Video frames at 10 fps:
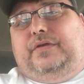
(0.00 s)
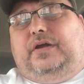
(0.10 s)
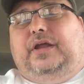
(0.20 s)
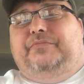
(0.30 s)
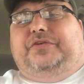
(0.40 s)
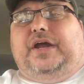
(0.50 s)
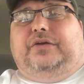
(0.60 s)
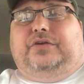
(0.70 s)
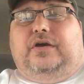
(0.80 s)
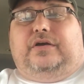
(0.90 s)
clips that I
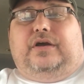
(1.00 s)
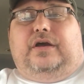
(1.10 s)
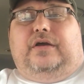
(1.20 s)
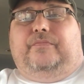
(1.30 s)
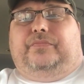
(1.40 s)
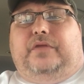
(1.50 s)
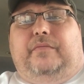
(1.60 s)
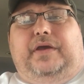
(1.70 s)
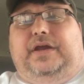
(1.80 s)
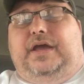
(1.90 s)
took, I
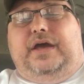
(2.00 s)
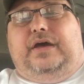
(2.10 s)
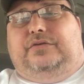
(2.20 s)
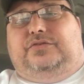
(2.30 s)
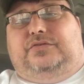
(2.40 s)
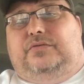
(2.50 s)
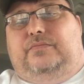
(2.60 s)
mean, he has